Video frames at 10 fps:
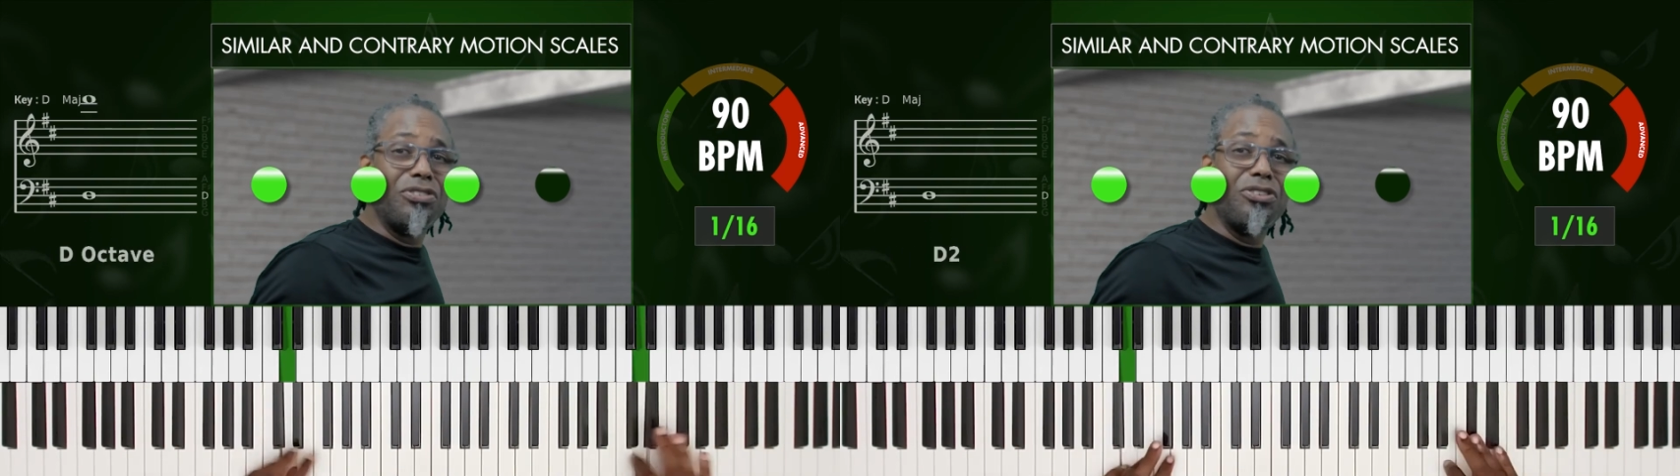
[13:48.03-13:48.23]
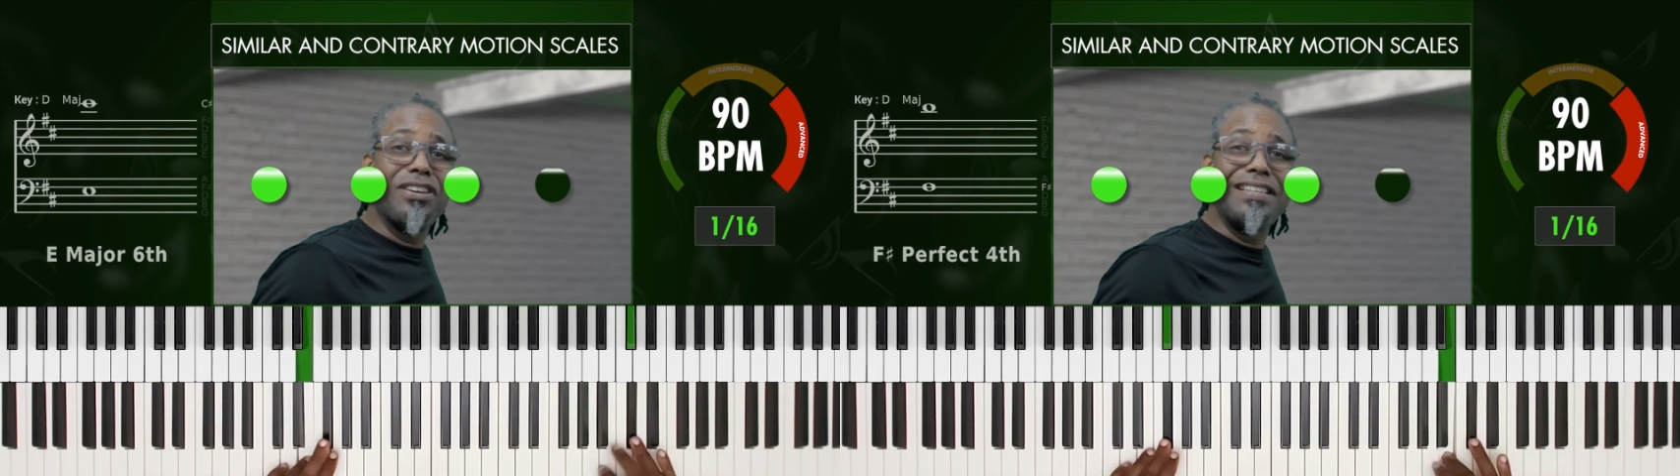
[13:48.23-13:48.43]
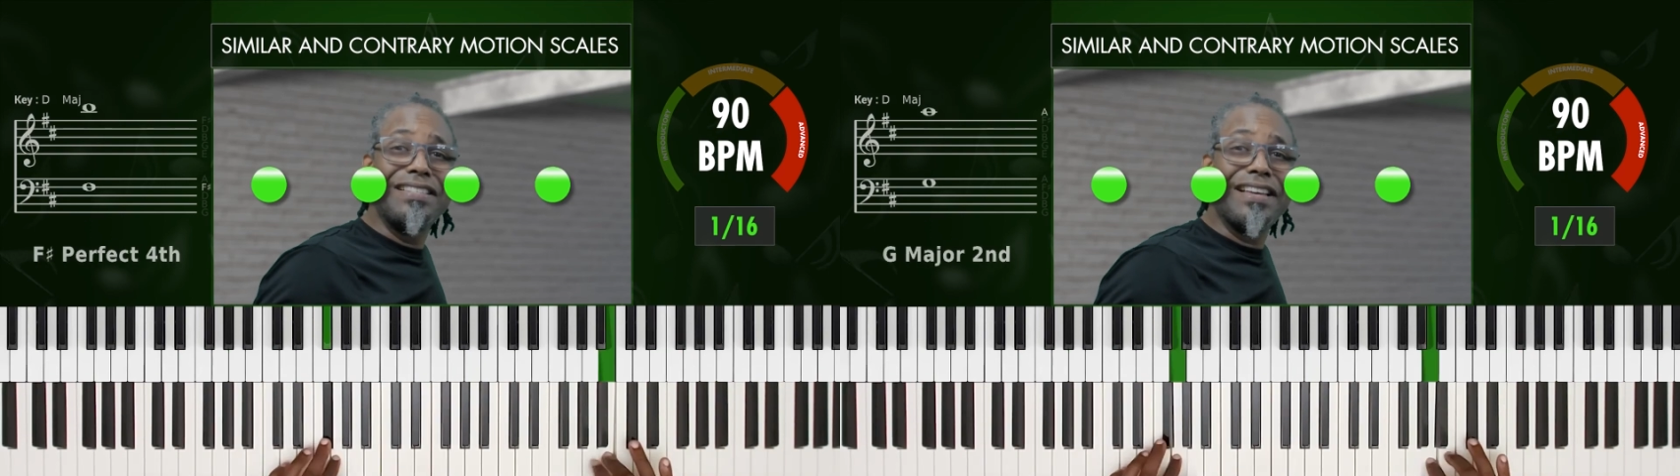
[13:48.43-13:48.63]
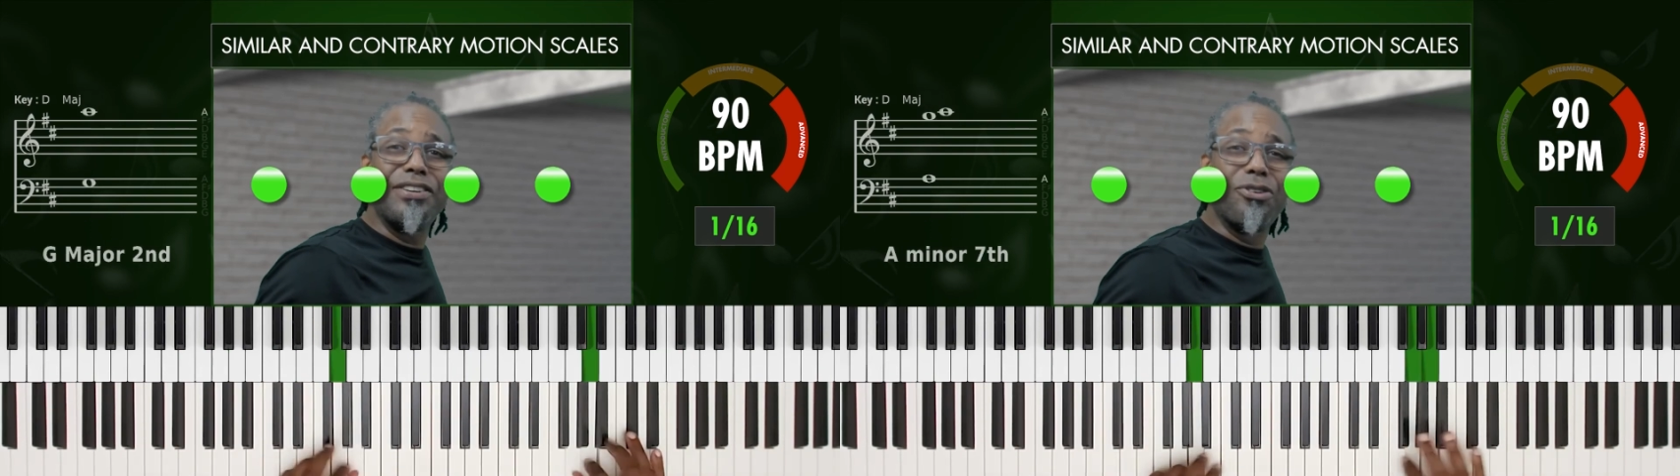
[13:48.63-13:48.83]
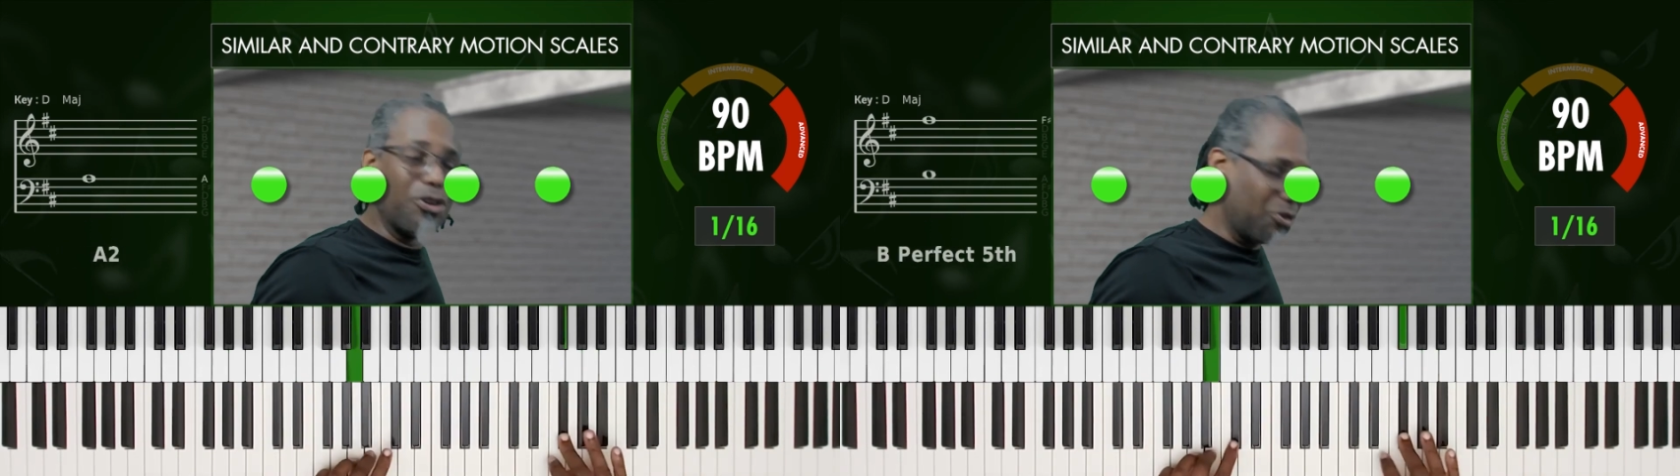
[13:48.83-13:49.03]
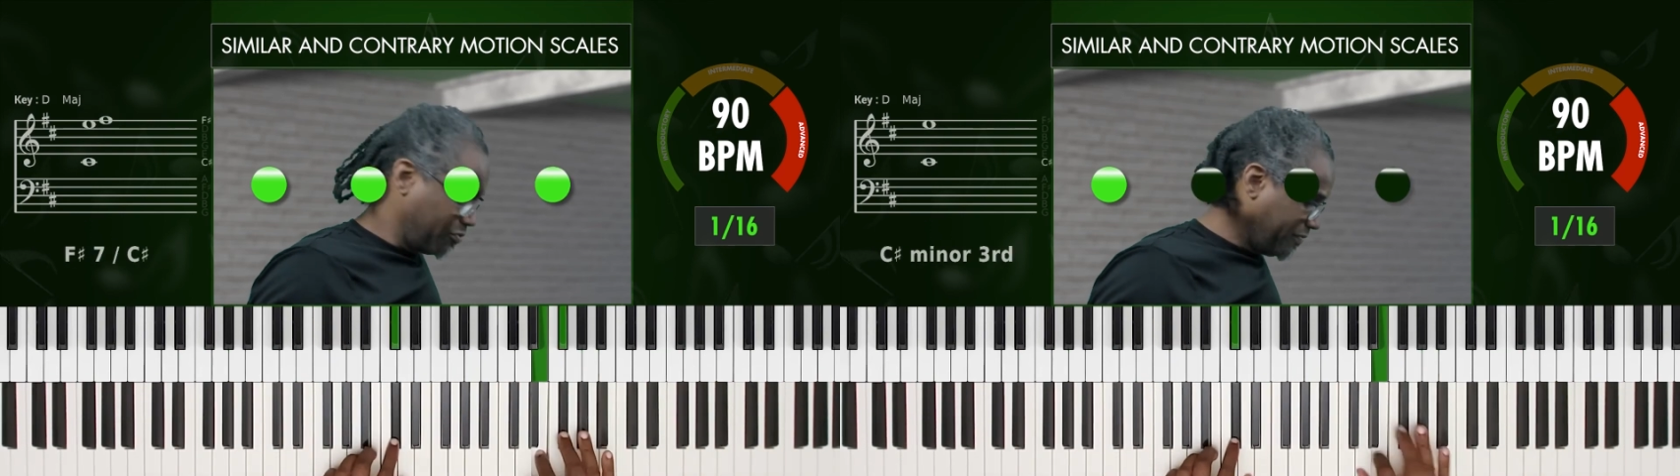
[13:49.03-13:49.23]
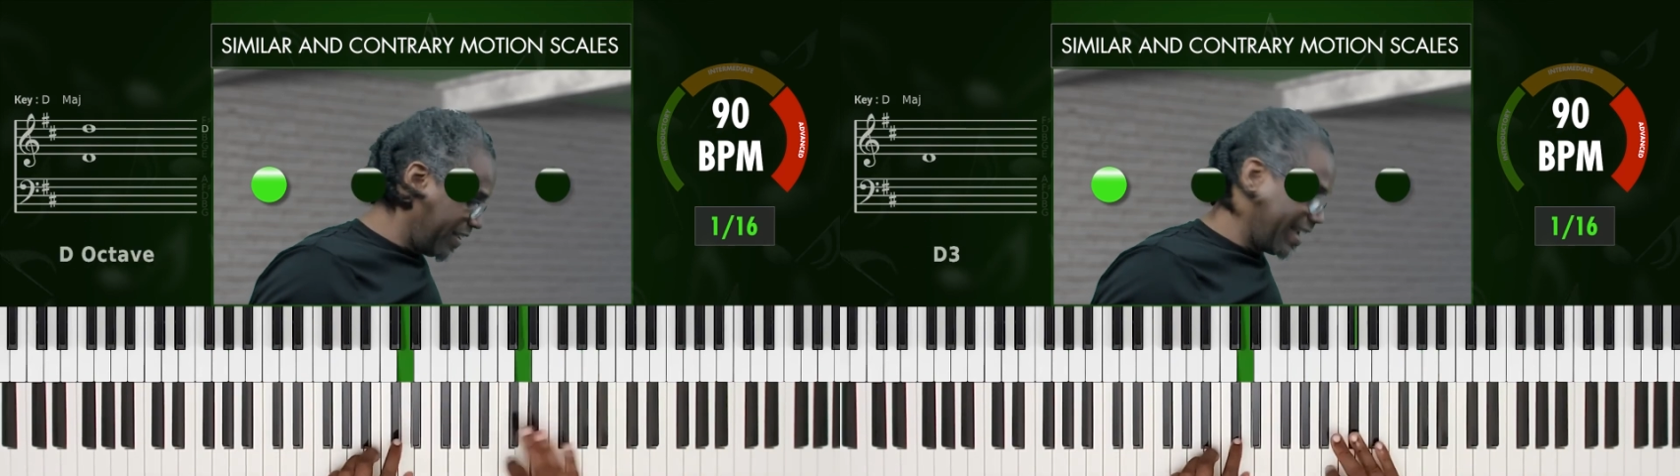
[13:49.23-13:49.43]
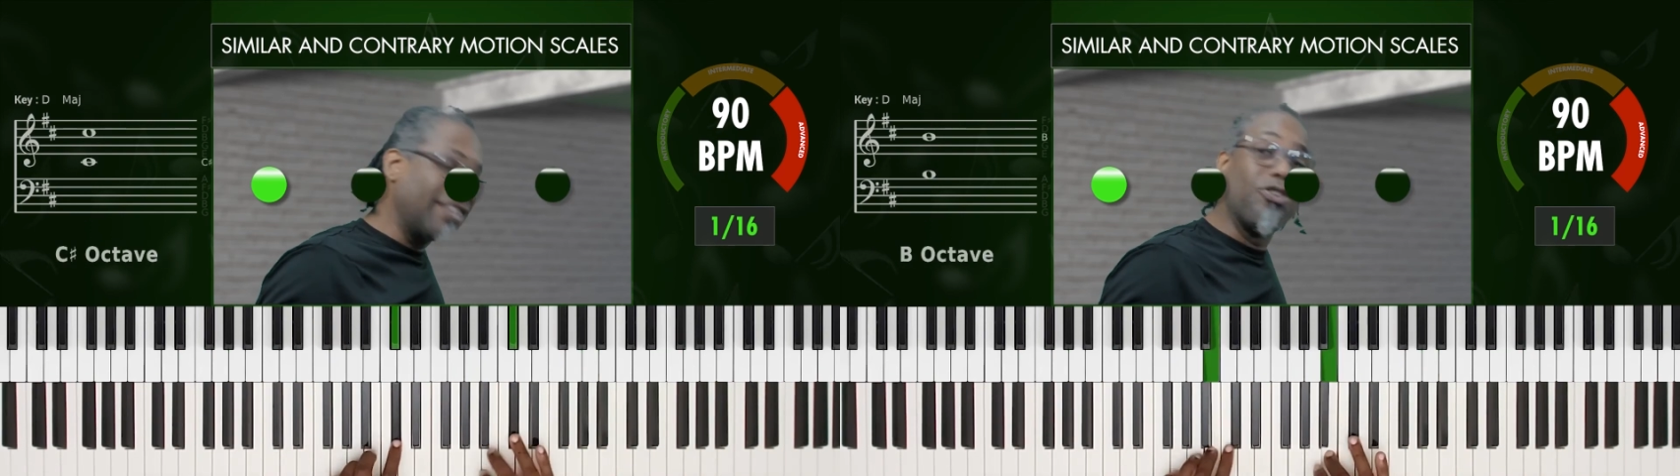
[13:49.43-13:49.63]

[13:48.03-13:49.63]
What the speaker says: you can design your own in